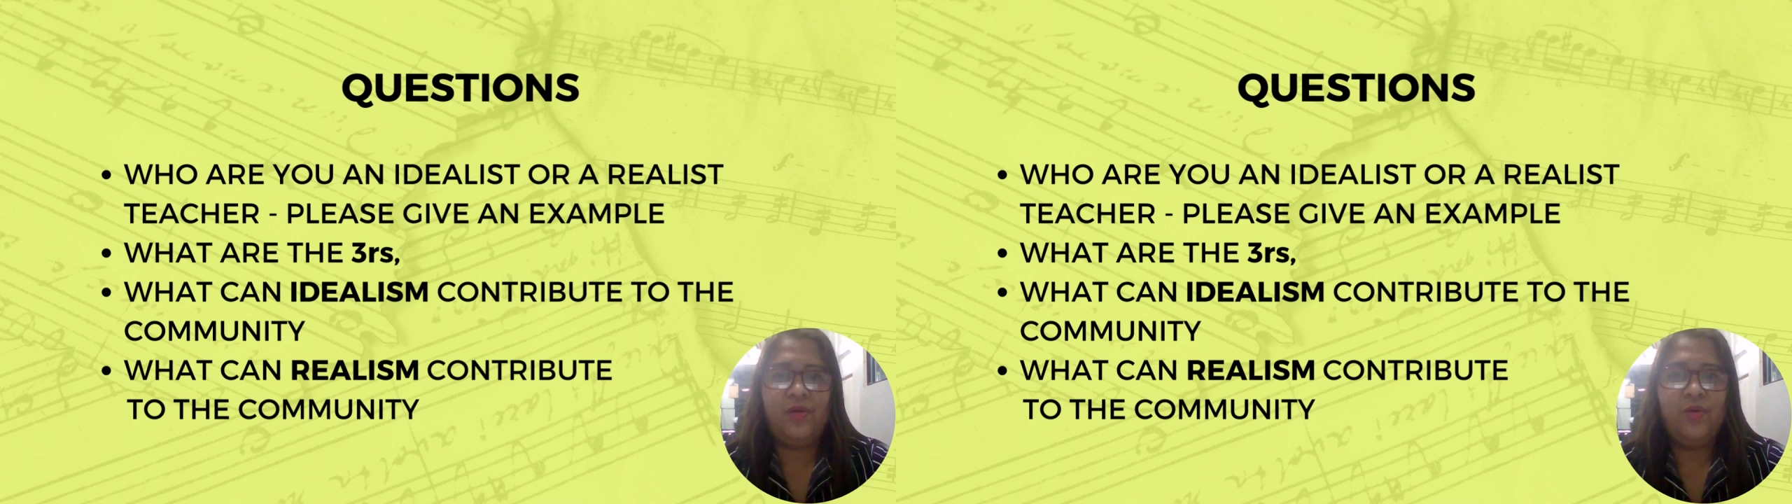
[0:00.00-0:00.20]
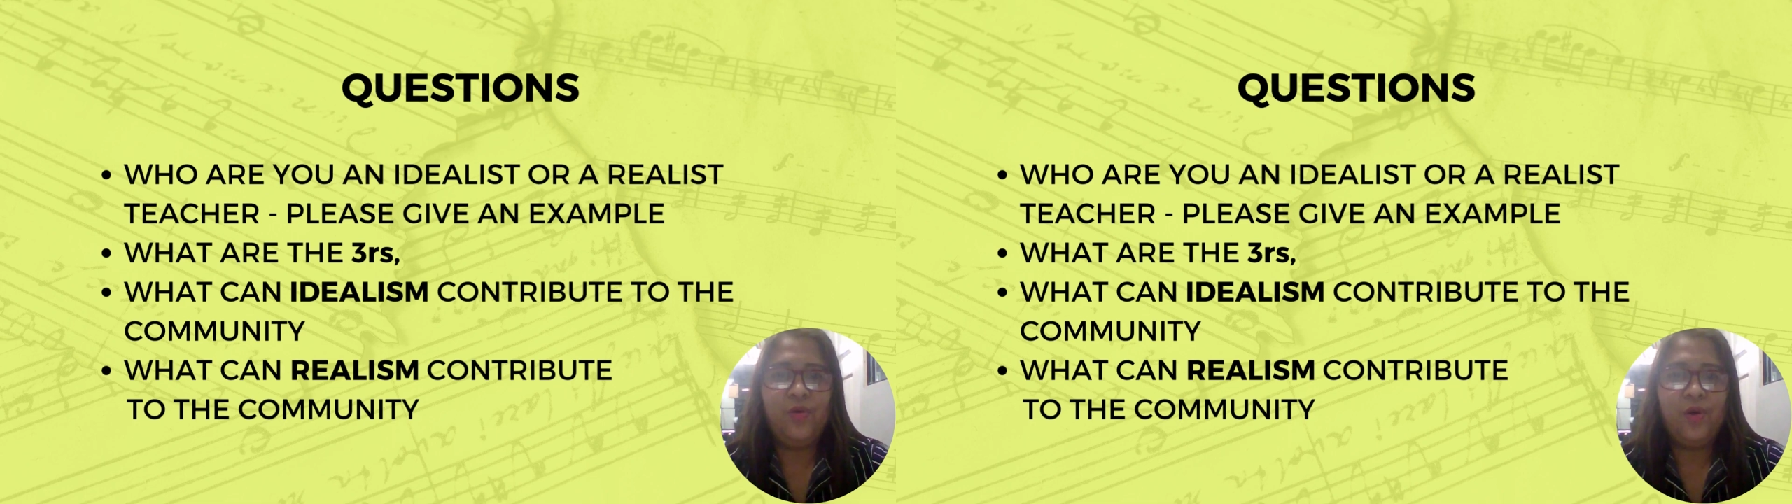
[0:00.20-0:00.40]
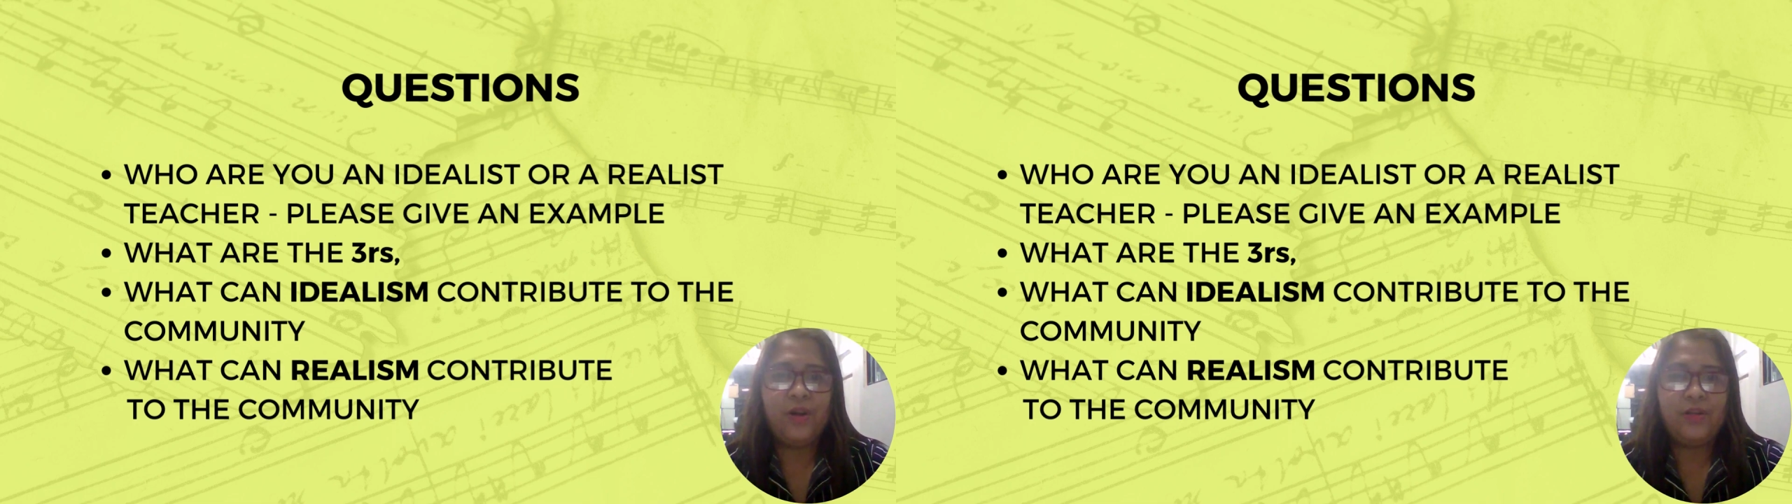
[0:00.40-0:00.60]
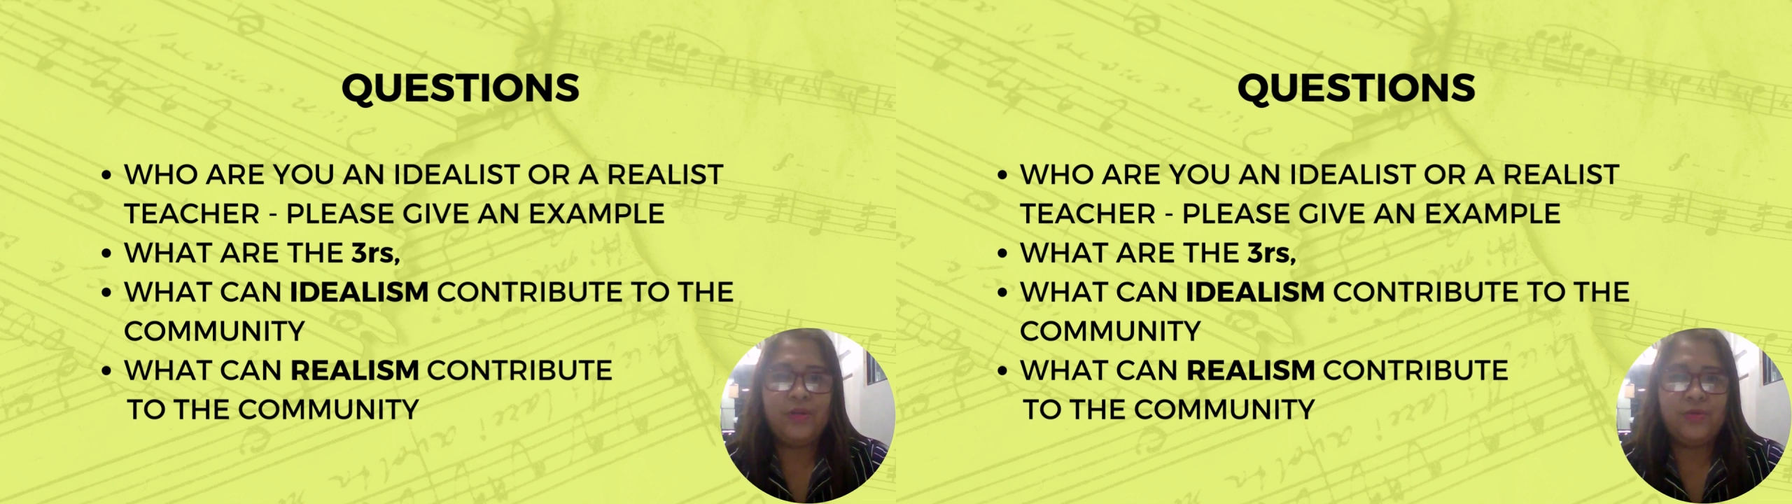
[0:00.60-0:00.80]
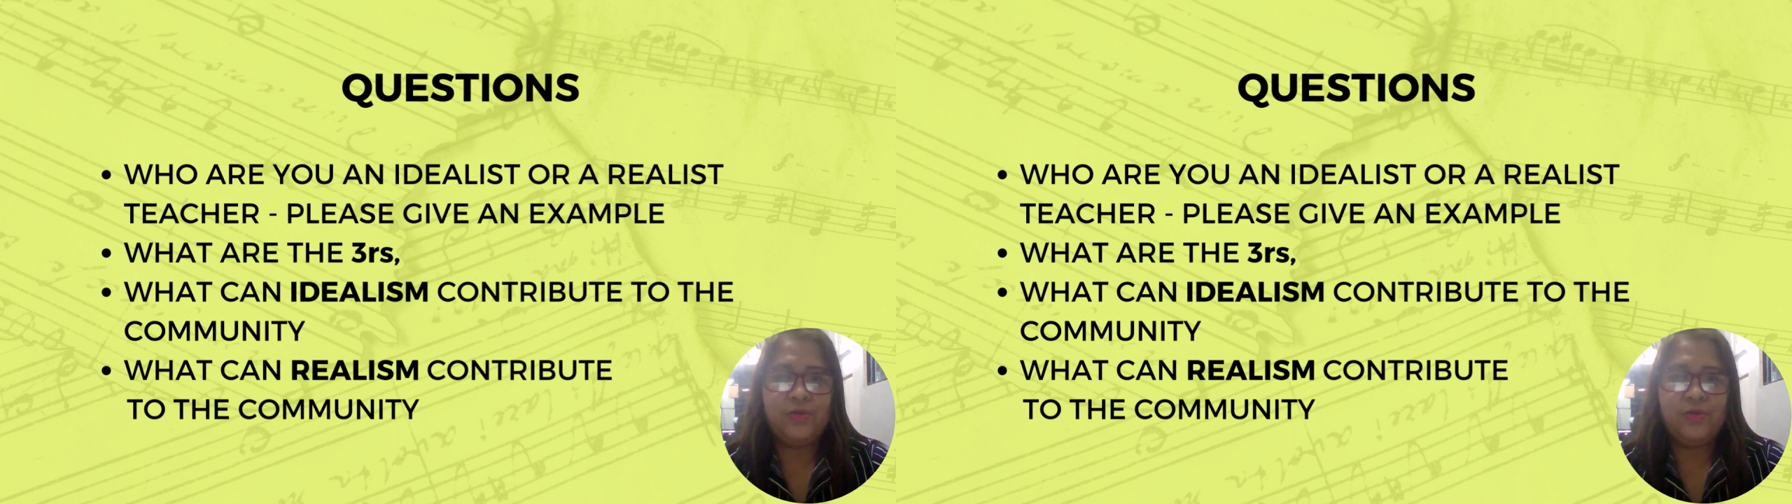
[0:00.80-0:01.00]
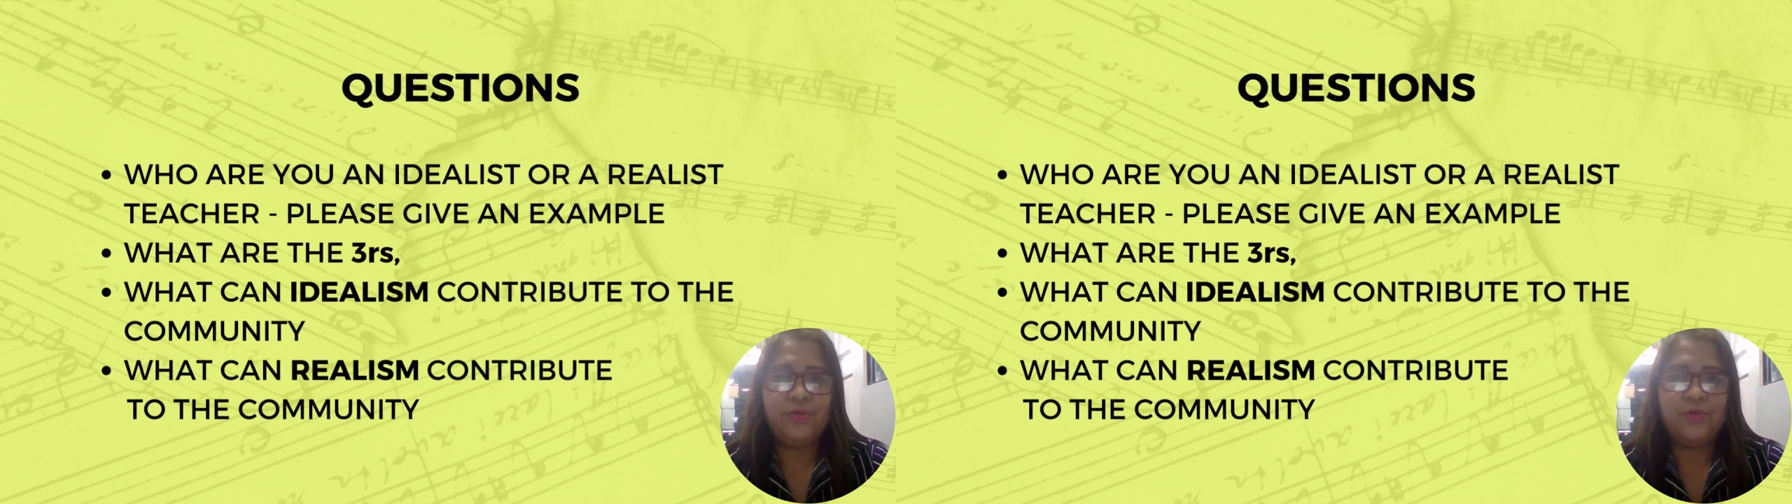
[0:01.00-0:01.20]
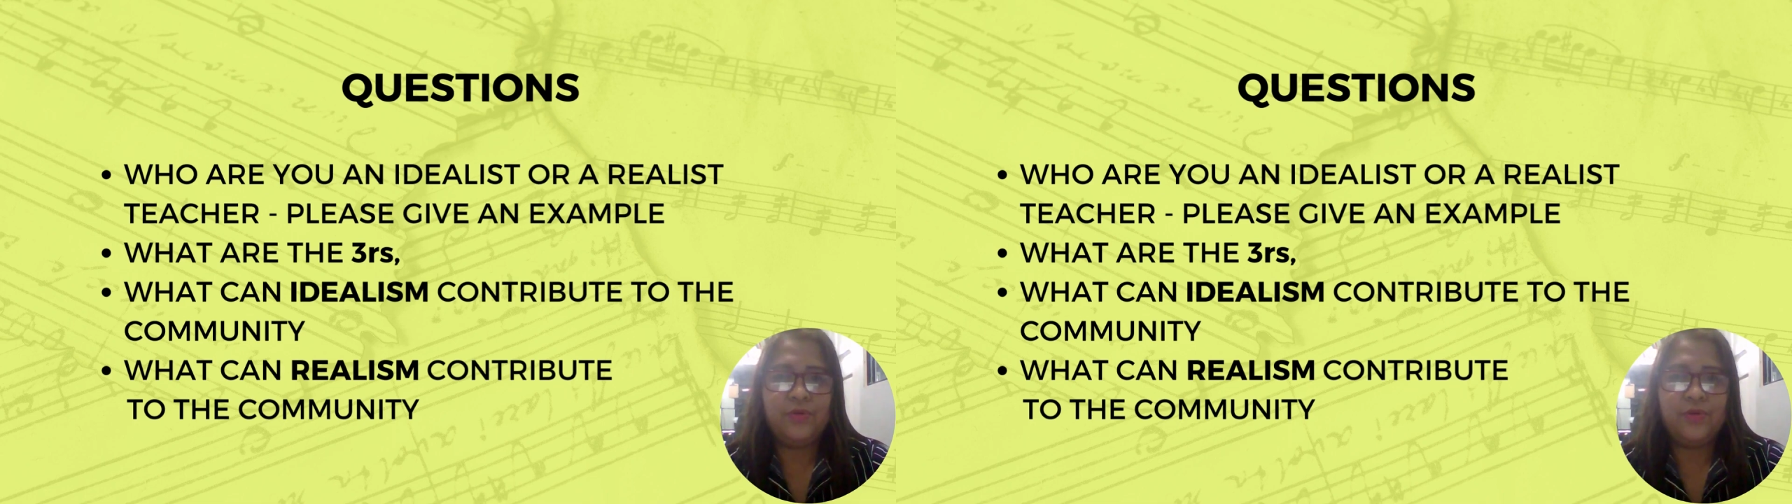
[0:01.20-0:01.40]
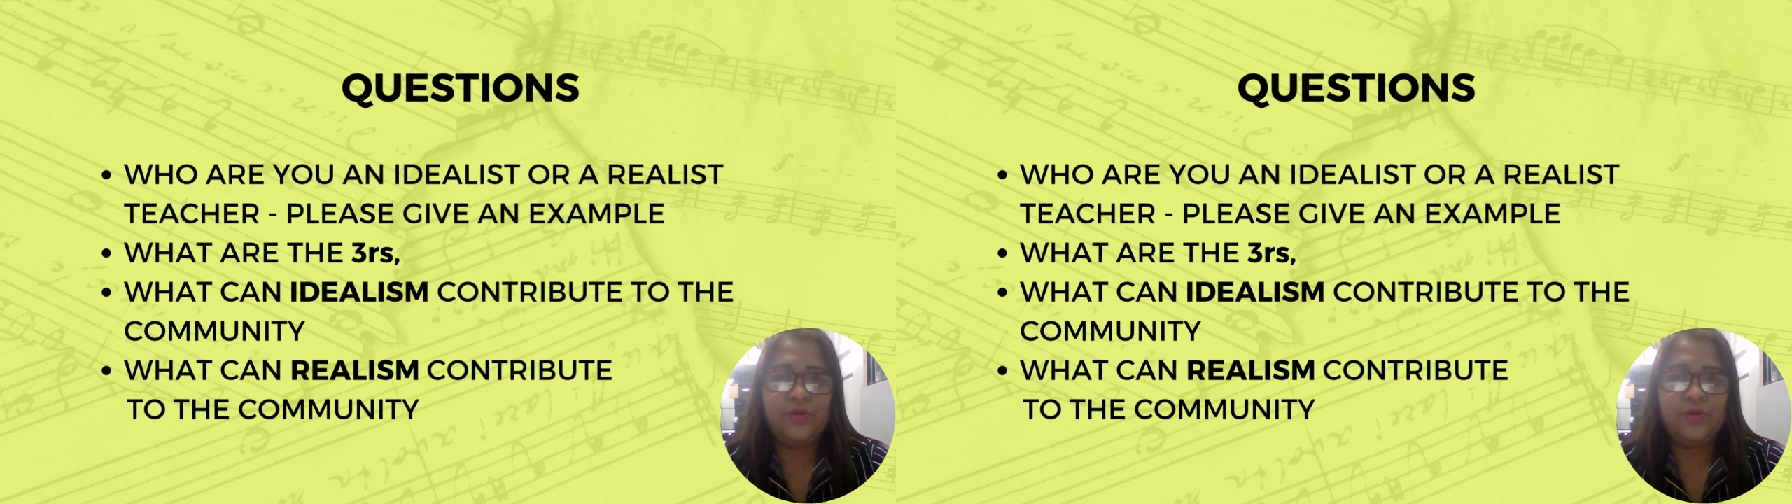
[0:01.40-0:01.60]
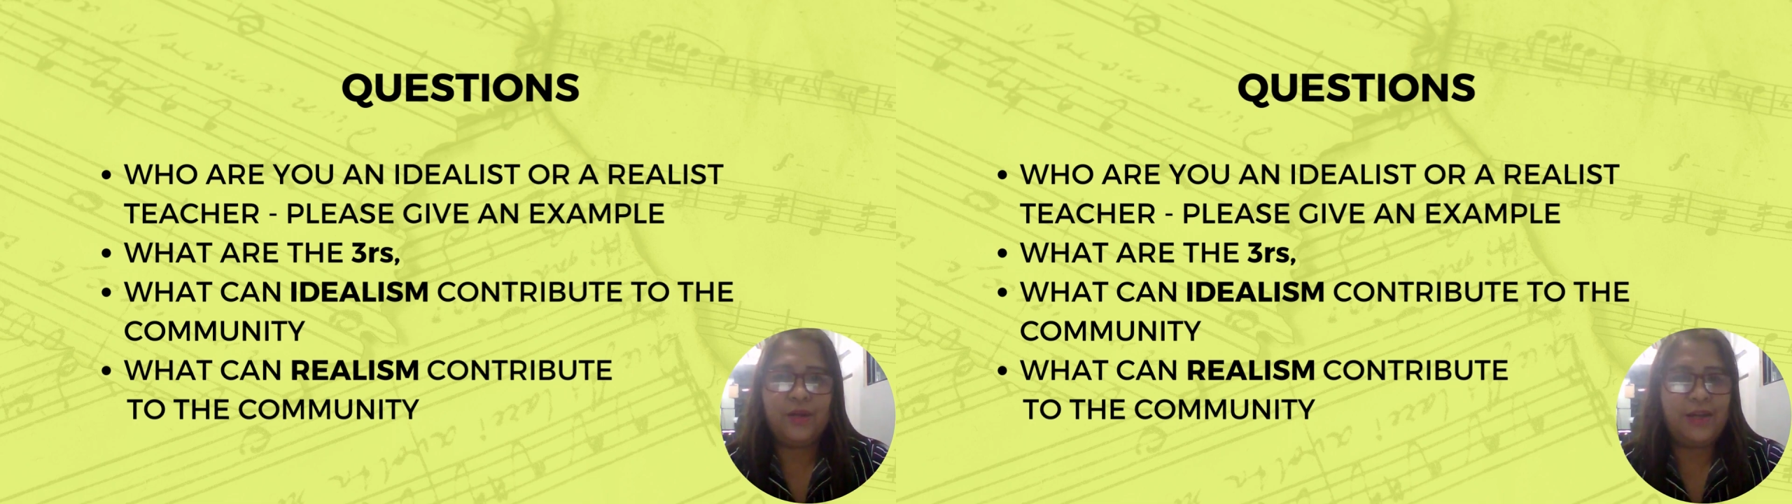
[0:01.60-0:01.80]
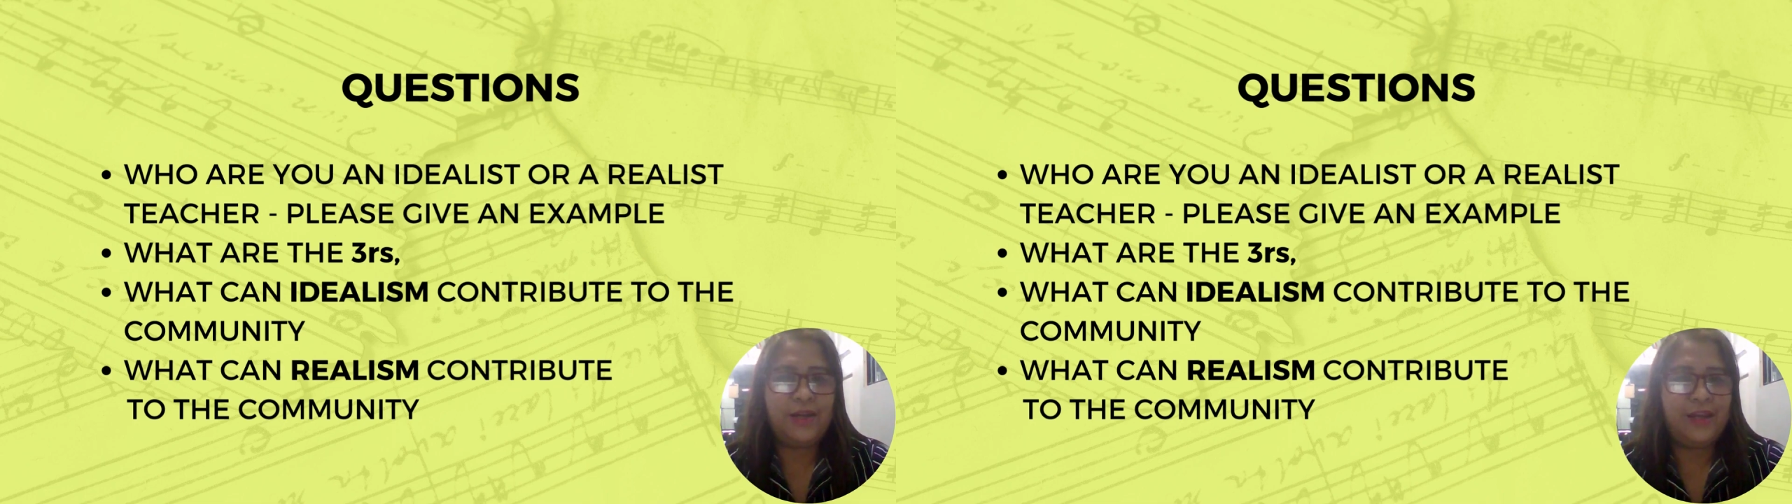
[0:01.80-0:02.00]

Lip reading: Who are you, an